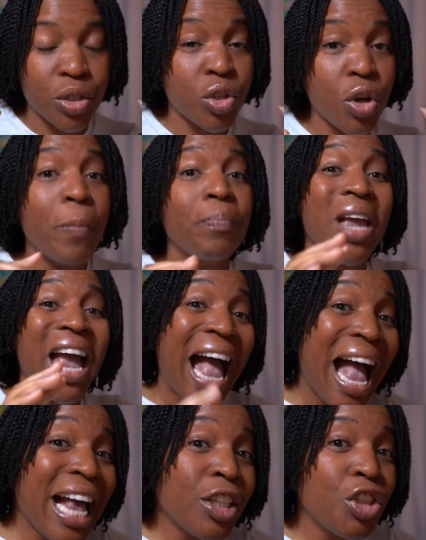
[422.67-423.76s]
So
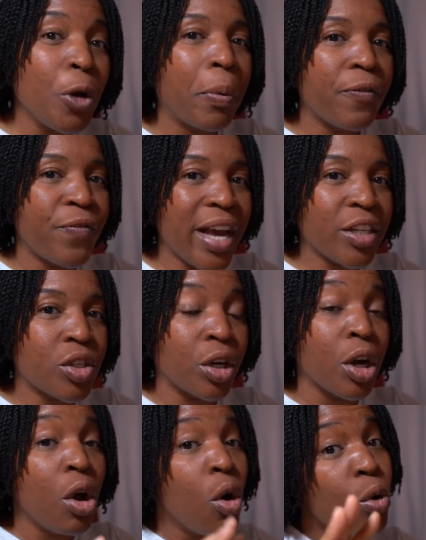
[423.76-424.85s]
as your
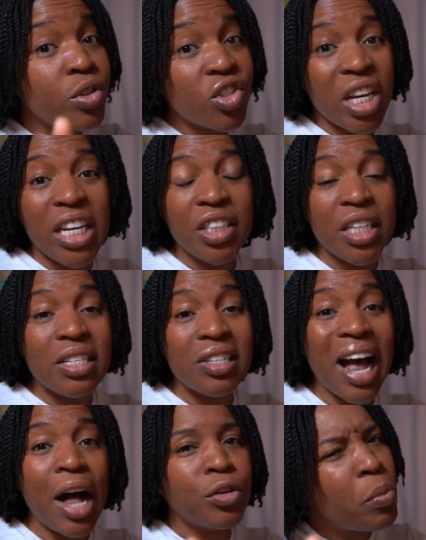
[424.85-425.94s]
professor, whose teaching
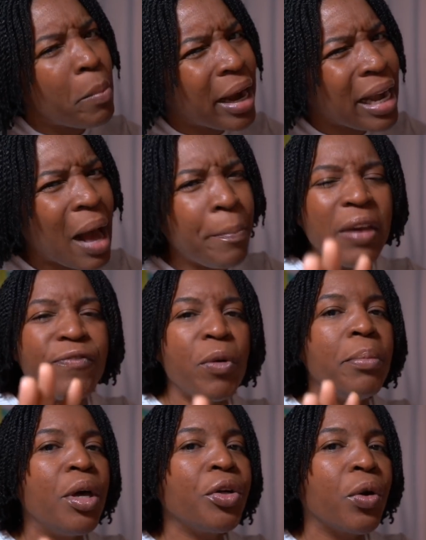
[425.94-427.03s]
style you may not be
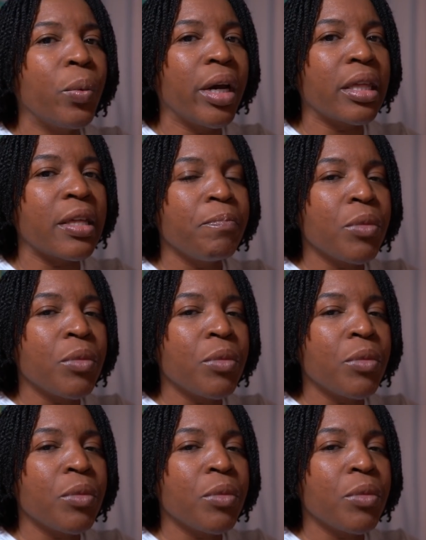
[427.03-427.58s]
familiar with,